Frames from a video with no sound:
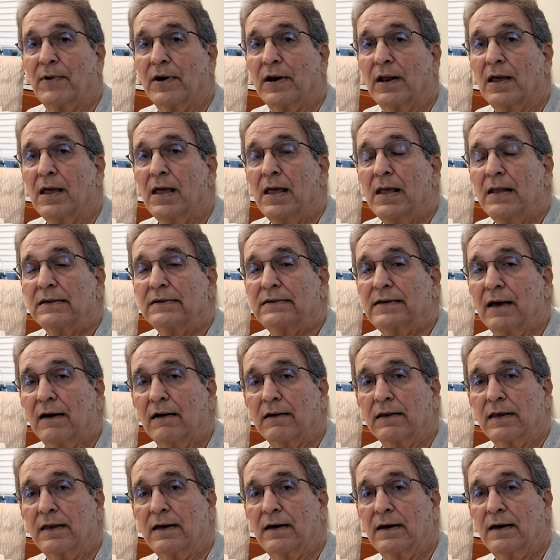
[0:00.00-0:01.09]
going to tell
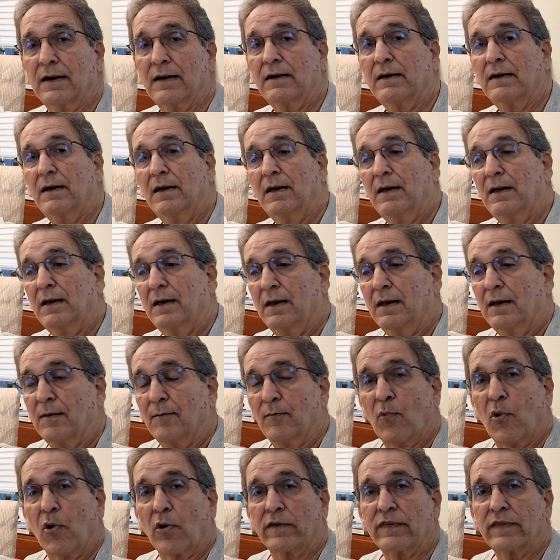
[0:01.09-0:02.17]
you
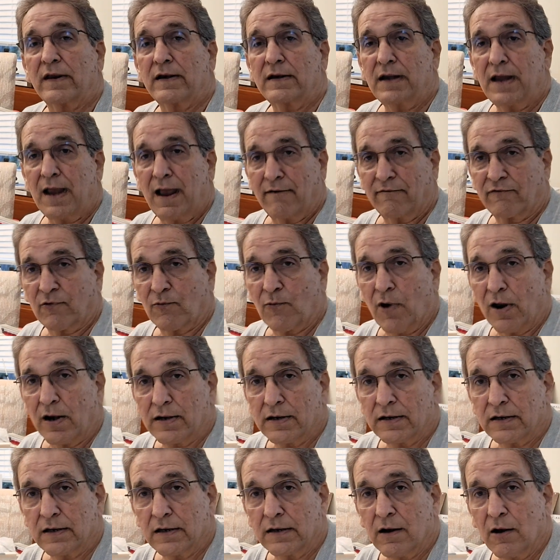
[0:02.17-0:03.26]
more than you ever
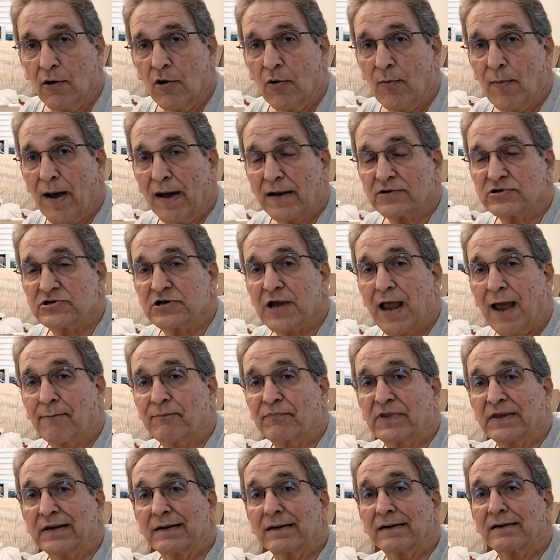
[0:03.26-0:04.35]
wanted to know about
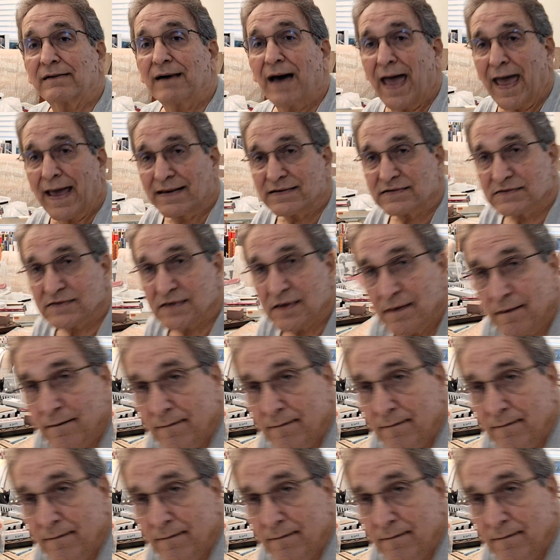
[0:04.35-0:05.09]
Shapton glass.